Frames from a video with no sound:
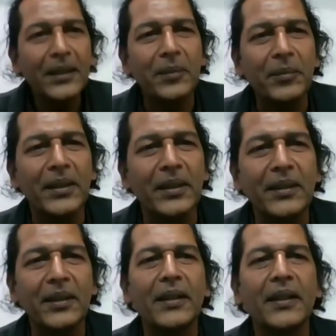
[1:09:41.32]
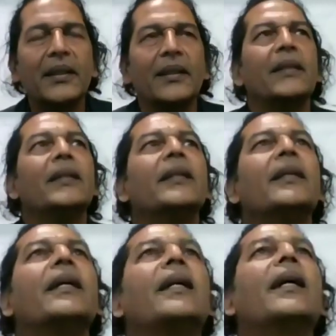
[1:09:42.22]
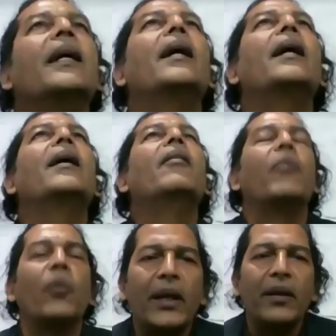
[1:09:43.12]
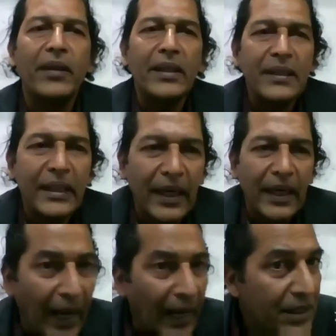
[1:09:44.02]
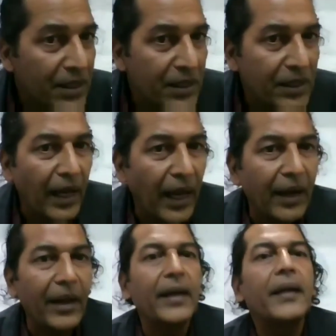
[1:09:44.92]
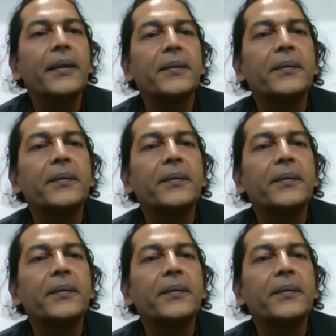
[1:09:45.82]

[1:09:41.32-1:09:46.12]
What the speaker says: let me just think. When we see ants carrying